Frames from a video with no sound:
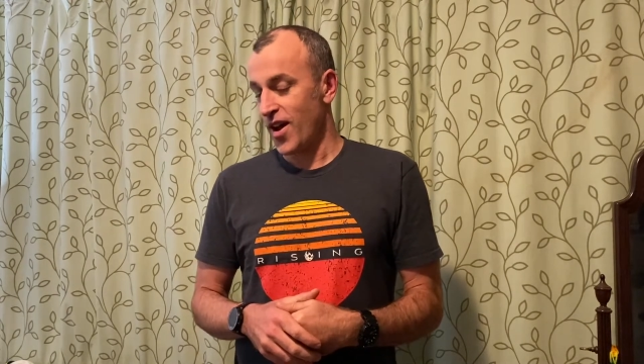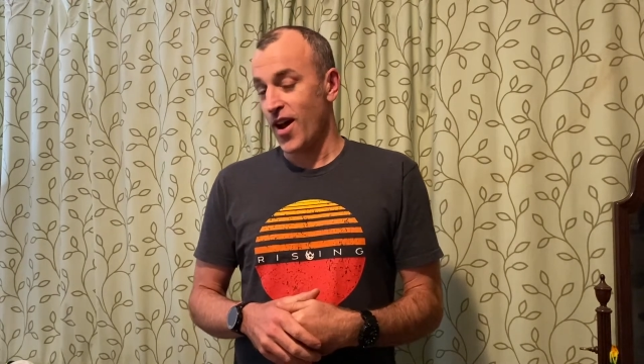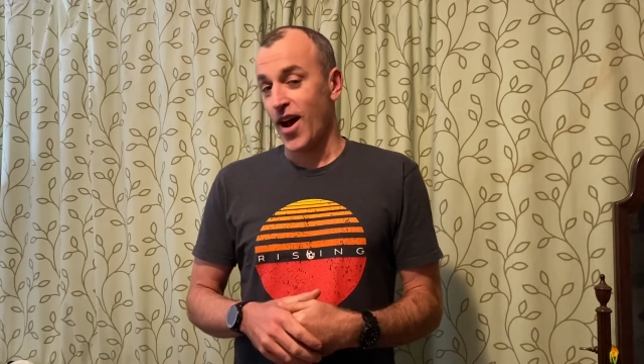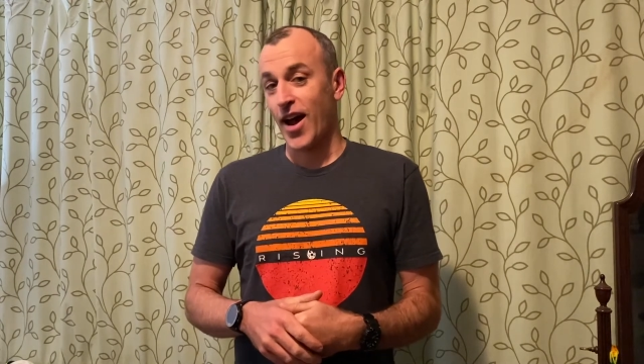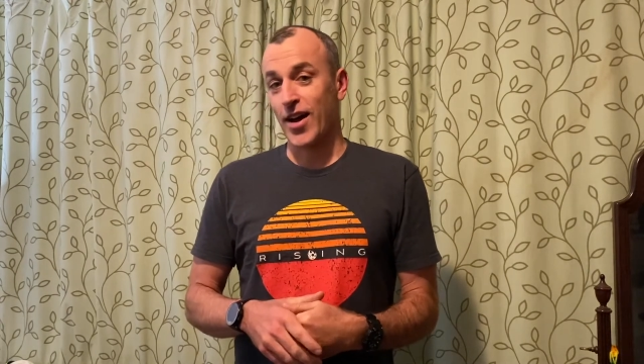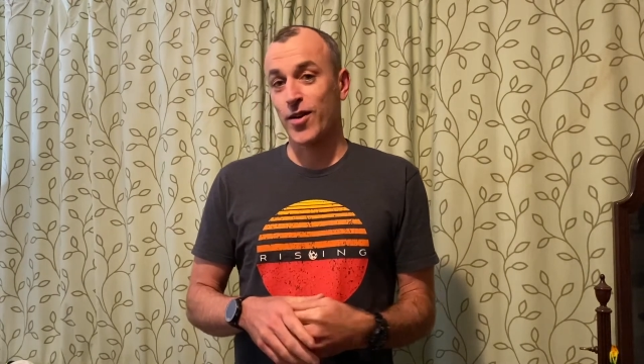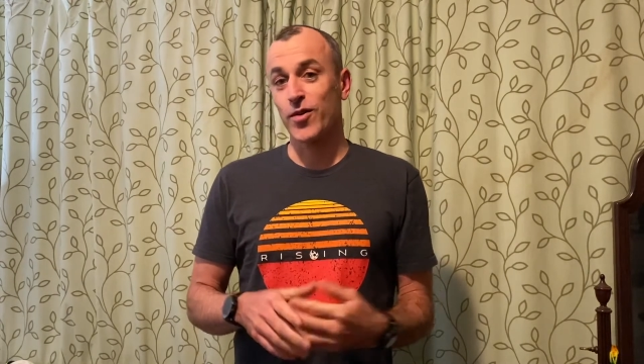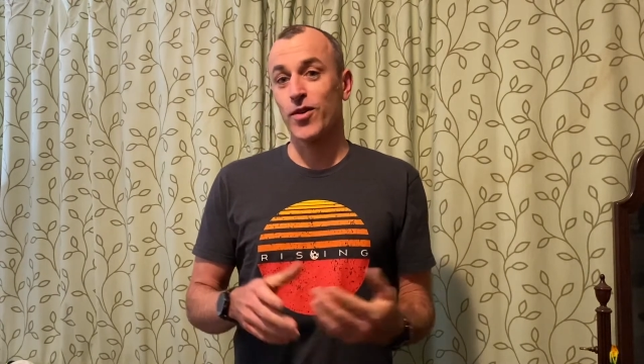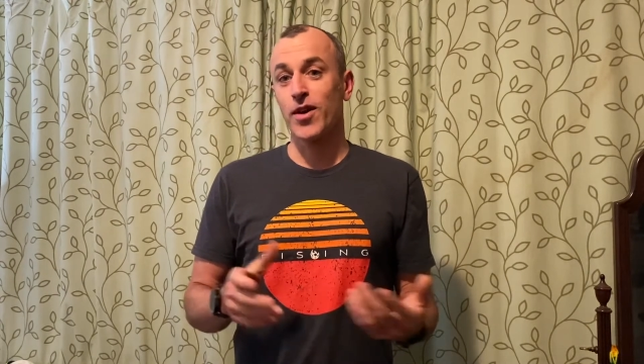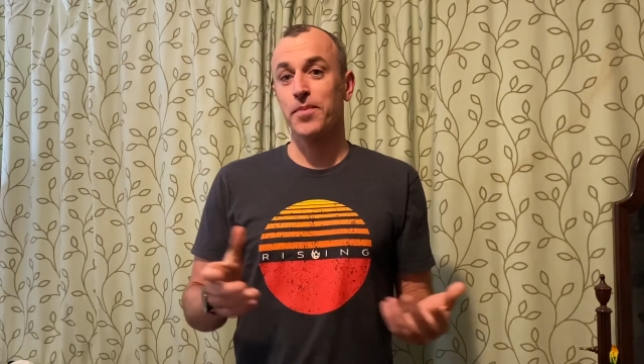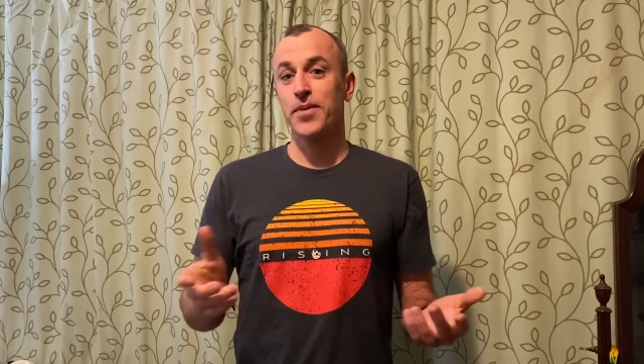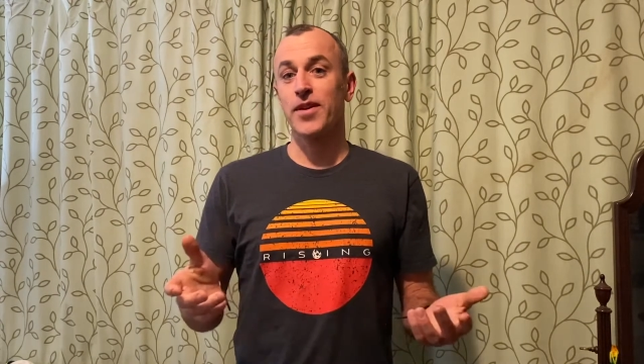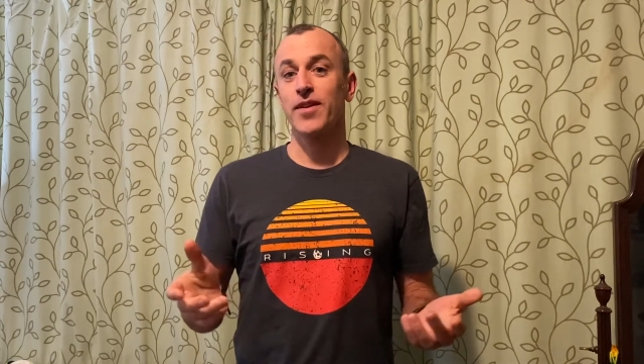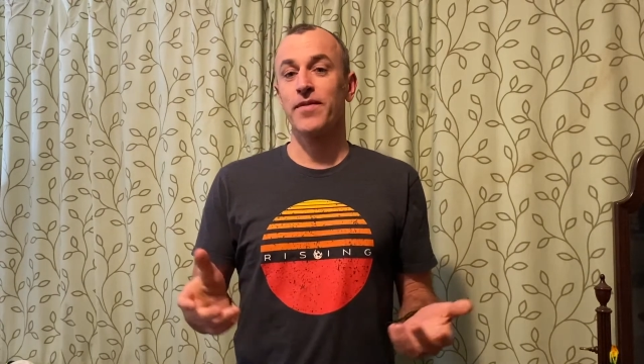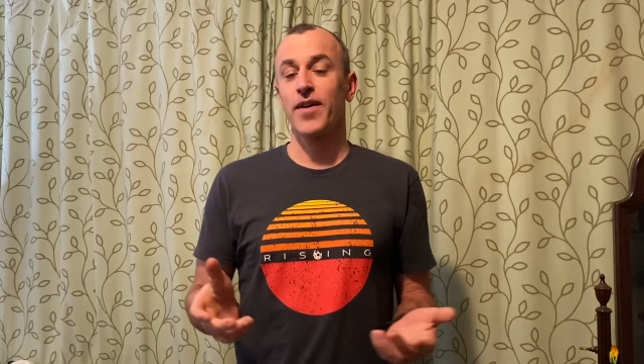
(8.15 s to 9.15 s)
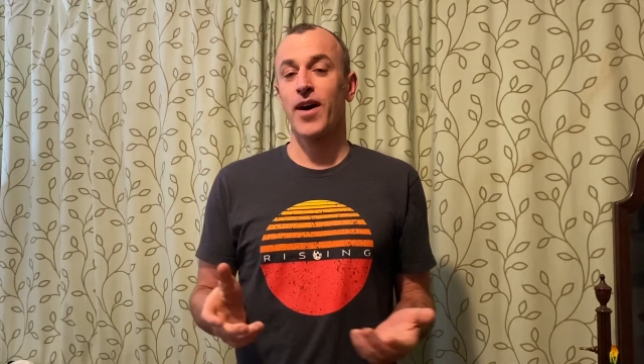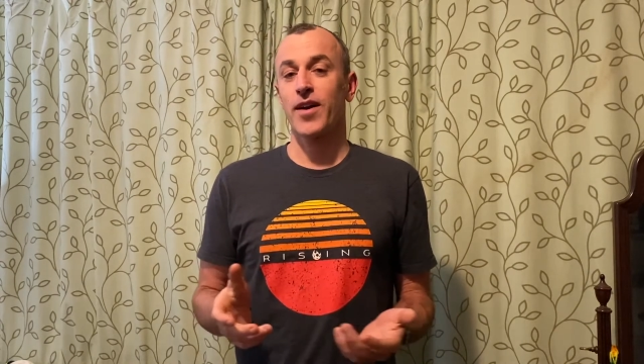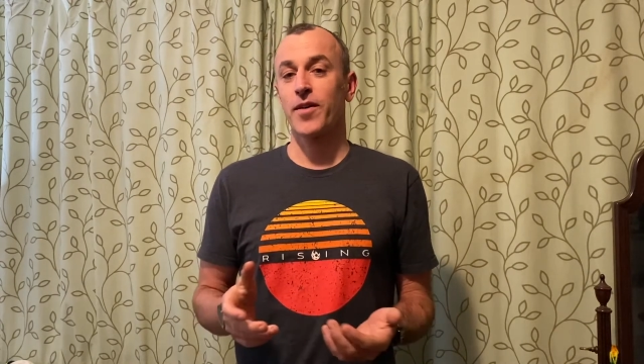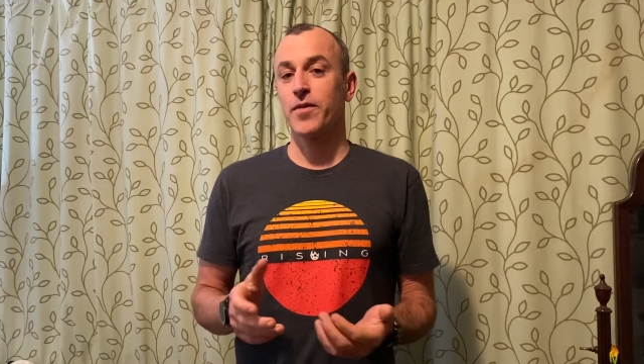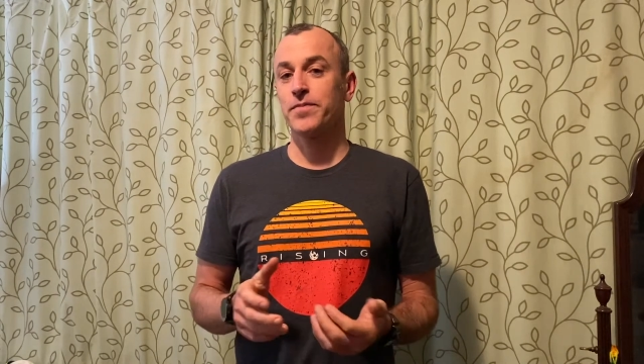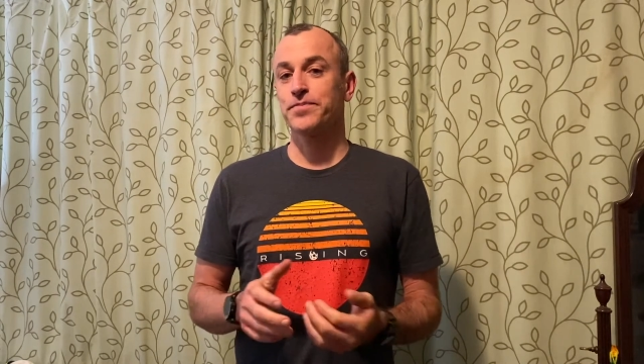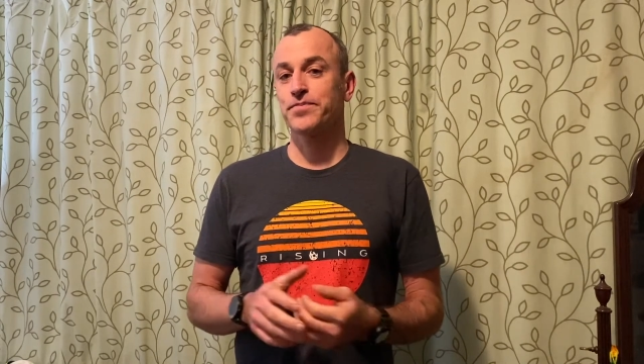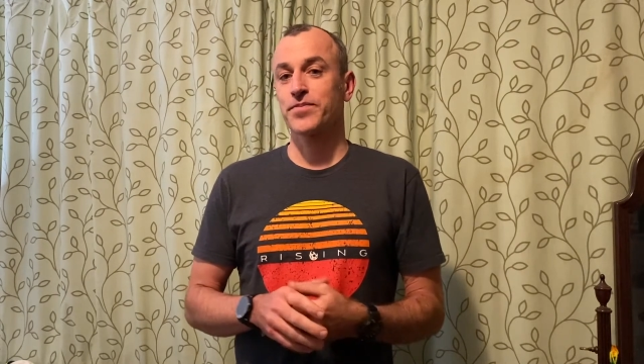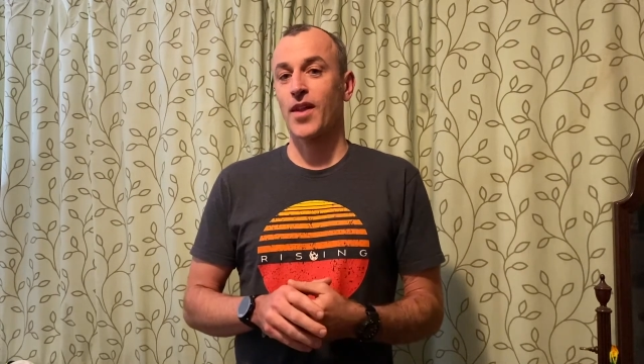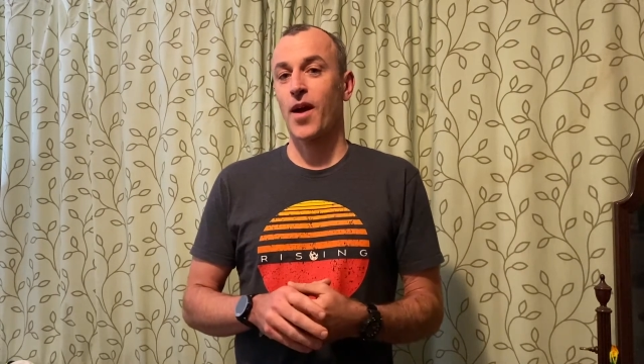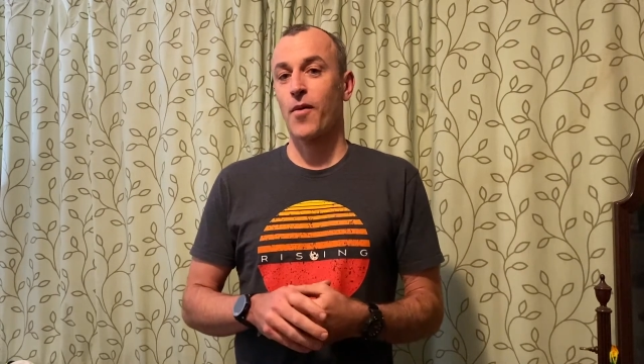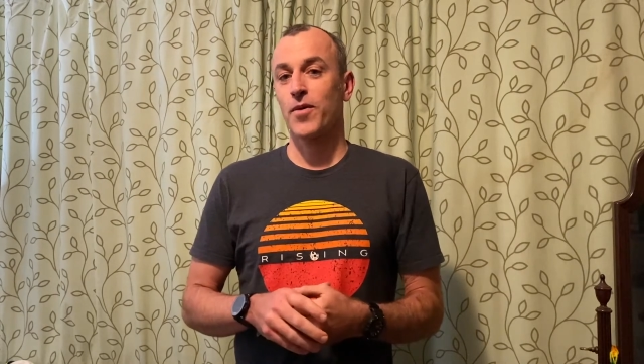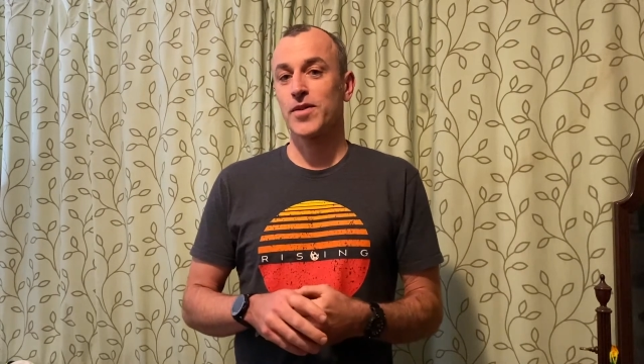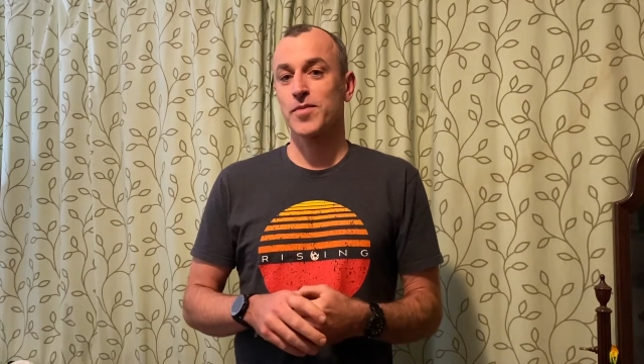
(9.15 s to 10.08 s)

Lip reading: I grew up in Novato. I was